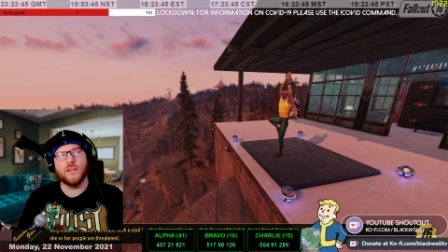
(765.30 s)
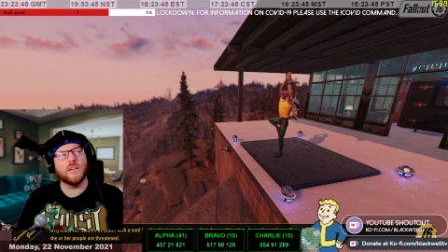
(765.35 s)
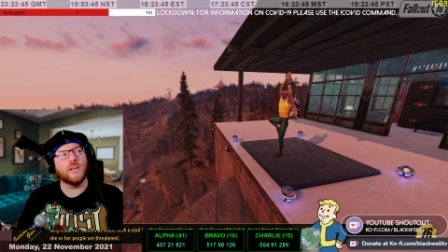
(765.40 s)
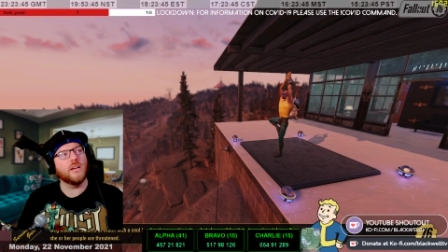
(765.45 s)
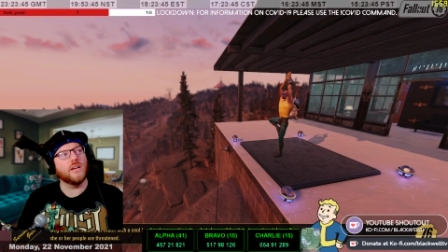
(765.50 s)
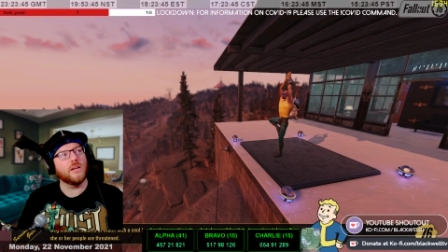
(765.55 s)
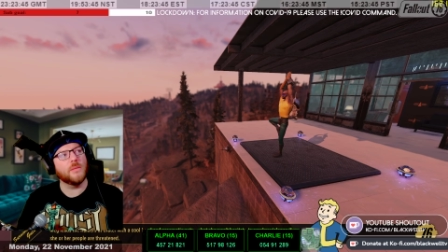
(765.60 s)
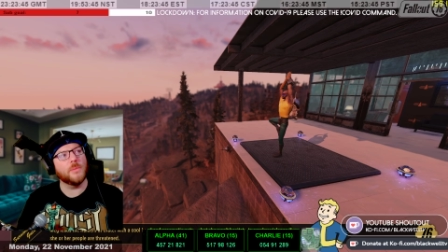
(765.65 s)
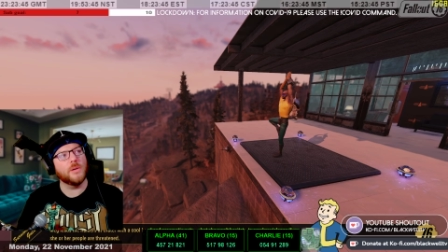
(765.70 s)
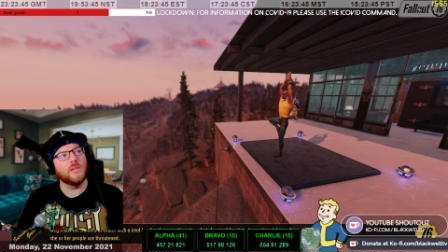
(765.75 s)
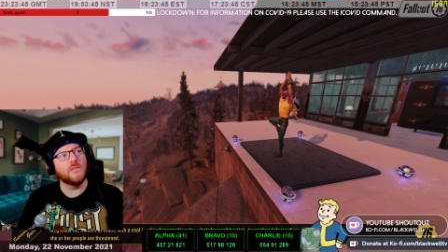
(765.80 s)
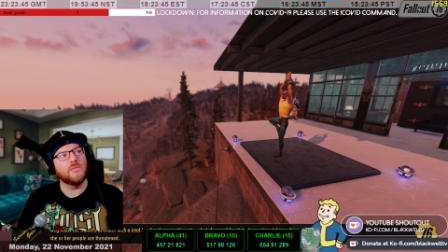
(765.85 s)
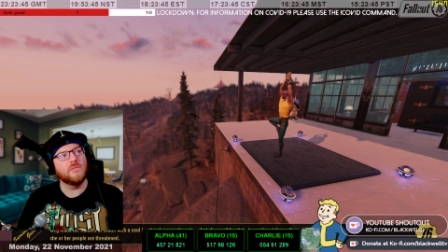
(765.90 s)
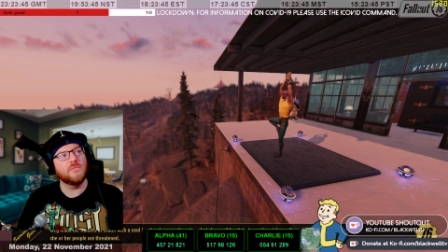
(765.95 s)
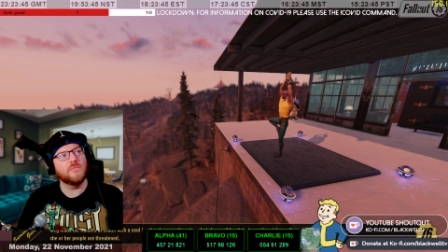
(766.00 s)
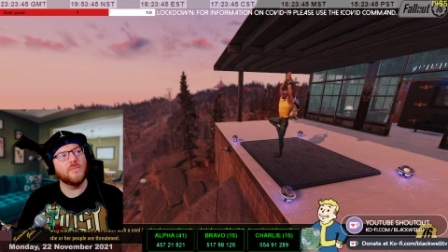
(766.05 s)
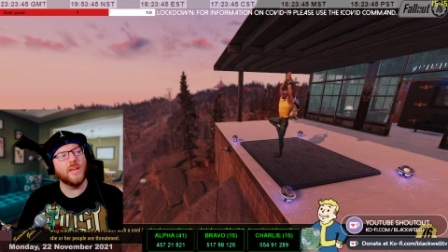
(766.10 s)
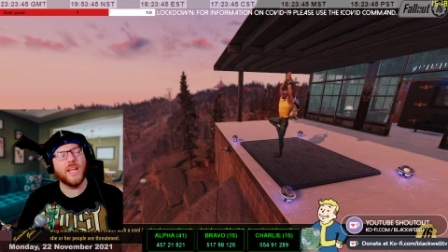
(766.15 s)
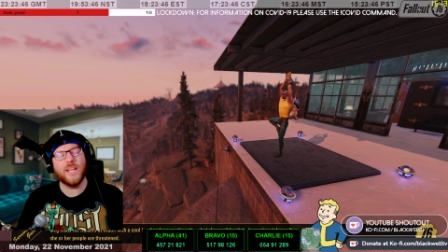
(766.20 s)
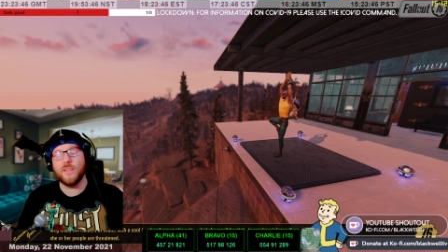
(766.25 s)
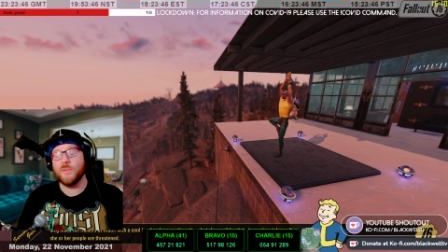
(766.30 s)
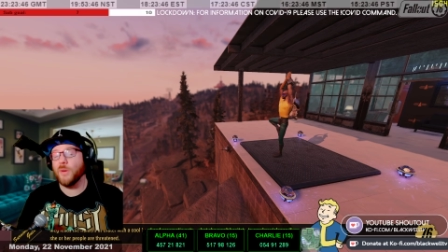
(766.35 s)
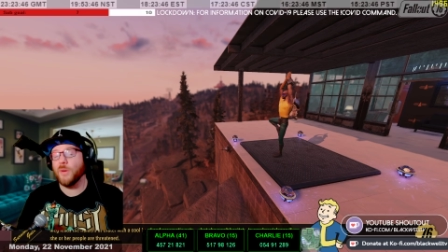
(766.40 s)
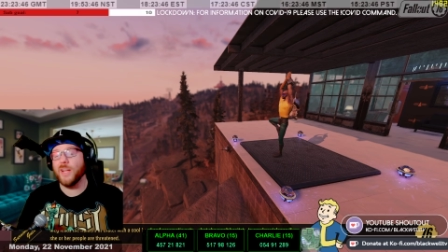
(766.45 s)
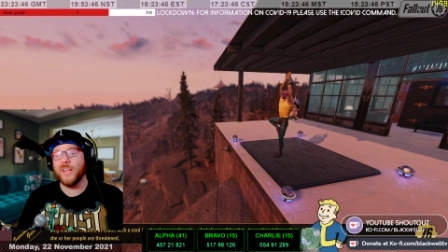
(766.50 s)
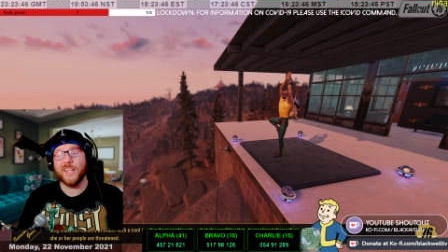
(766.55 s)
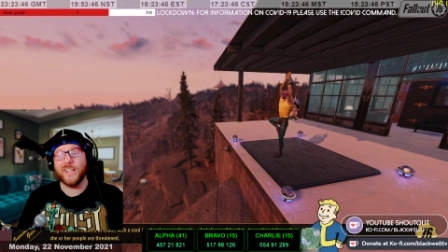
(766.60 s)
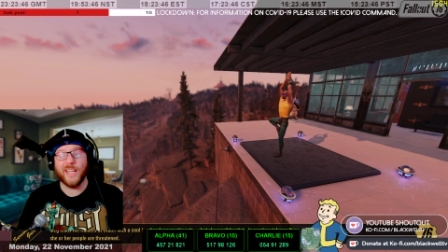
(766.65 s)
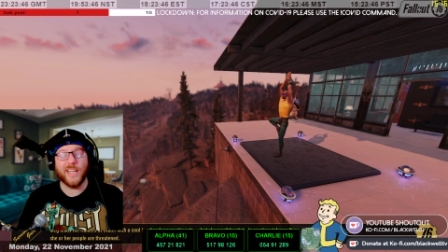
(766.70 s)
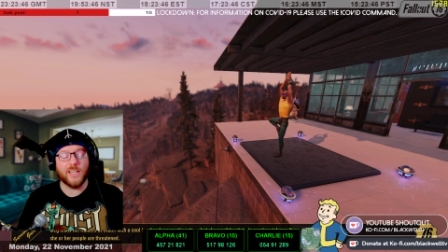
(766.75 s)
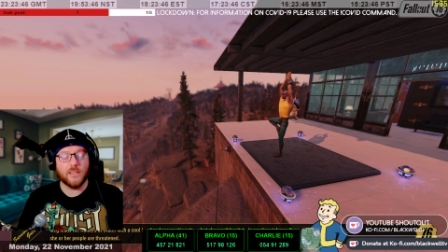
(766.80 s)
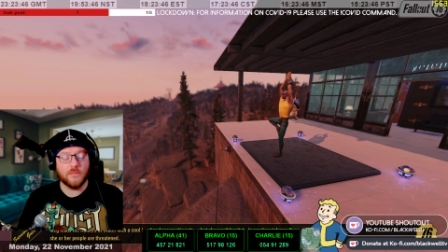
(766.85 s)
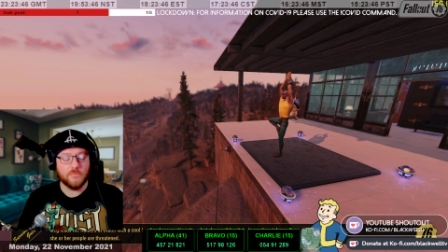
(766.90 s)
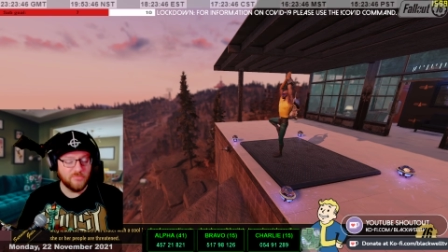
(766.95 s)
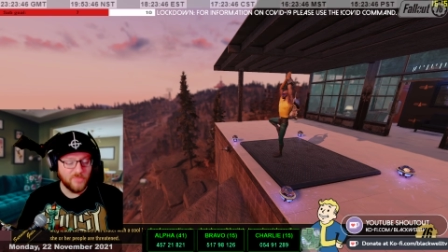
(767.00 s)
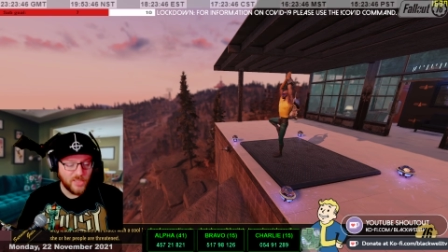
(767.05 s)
armor. Either way, I didn't get it.